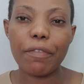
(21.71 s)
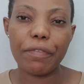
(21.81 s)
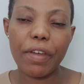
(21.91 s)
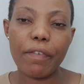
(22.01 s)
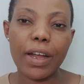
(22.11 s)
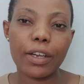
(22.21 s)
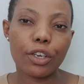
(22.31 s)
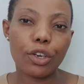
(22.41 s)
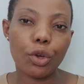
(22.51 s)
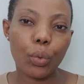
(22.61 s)
that fairer,
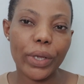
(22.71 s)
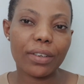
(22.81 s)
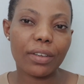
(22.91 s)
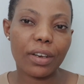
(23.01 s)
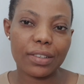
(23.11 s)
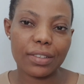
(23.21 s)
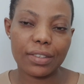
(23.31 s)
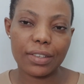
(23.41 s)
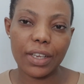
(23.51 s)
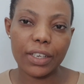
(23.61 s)
glowing, glassy
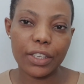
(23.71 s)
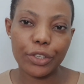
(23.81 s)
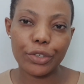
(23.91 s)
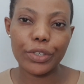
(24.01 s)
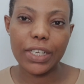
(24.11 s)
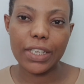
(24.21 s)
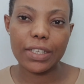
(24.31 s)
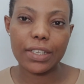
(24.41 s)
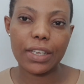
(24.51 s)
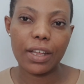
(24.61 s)
skin, you
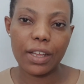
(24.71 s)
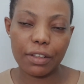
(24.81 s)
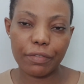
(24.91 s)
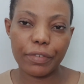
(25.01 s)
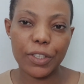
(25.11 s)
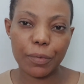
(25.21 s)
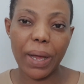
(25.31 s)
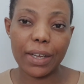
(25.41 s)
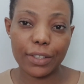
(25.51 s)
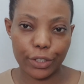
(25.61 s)
need a face
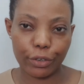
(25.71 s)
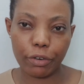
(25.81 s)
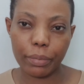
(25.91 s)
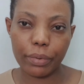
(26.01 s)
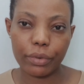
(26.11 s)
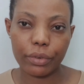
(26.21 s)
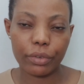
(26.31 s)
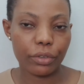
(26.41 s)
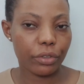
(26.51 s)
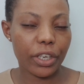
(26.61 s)
pack scrub.
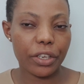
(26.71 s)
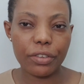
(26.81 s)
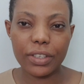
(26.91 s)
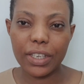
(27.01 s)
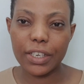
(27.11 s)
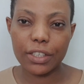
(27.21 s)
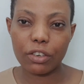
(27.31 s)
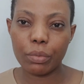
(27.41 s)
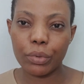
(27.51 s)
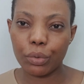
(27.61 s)
You can use any
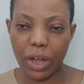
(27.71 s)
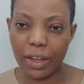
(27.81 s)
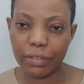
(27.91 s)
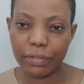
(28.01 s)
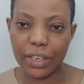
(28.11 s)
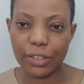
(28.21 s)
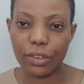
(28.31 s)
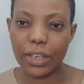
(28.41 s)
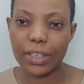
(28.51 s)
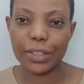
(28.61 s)
scrub you have as
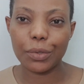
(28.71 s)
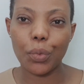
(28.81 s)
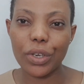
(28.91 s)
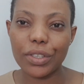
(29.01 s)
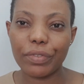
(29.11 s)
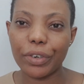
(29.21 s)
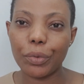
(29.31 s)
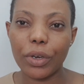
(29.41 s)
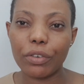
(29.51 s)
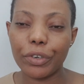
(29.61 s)
long as it works very
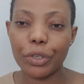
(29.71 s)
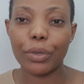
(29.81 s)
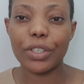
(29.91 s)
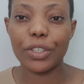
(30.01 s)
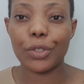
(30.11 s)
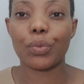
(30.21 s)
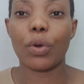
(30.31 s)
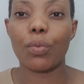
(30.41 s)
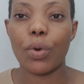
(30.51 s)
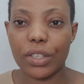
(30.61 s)
well for you, but this is
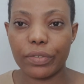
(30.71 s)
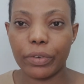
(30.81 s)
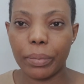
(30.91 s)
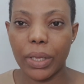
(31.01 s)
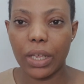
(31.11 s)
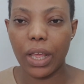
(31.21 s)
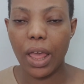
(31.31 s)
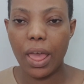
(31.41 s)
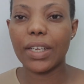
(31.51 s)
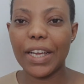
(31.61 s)
what works for me.
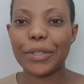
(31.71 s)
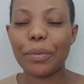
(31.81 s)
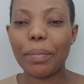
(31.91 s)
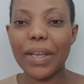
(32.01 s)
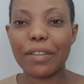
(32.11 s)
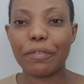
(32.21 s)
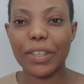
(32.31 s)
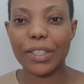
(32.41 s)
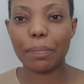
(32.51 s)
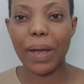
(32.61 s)
And to make the
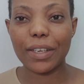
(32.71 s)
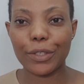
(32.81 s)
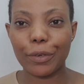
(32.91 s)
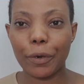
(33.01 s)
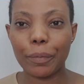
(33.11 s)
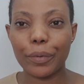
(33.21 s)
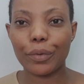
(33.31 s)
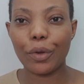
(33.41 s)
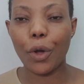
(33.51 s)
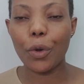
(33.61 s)
face pack scrub,
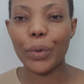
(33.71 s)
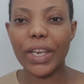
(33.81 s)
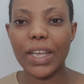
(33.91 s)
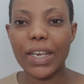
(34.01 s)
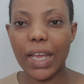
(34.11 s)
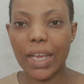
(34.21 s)
all we need